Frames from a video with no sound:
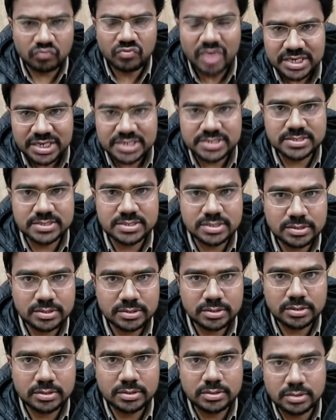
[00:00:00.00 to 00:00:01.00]
what is
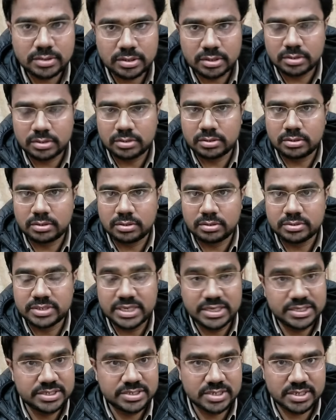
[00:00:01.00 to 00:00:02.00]
uh,
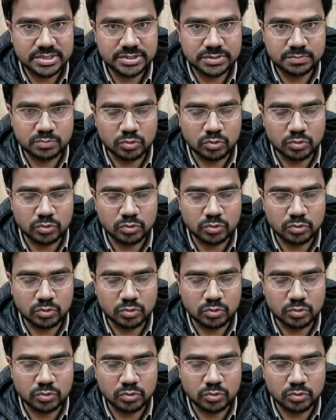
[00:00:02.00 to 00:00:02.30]
uh,